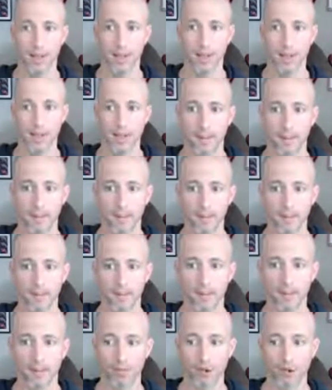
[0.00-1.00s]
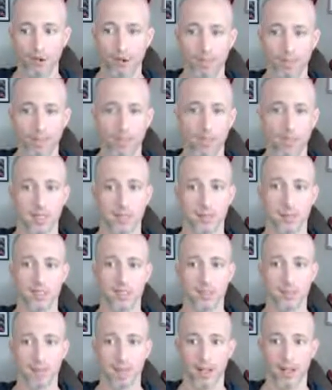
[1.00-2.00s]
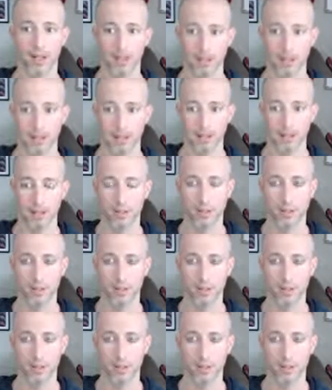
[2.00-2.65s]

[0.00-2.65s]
kind of all things come into balance.